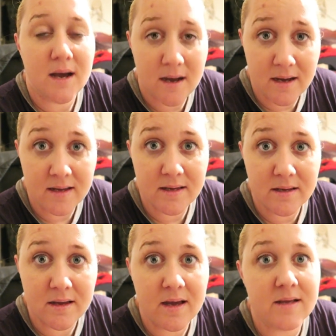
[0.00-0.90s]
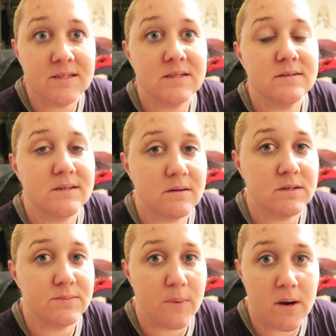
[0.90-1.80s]
I, as
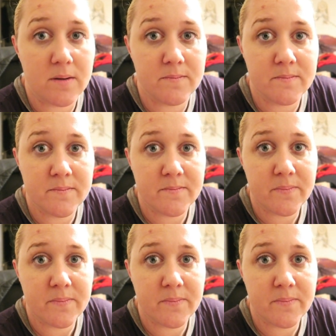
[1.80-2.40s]
Sarah's mom,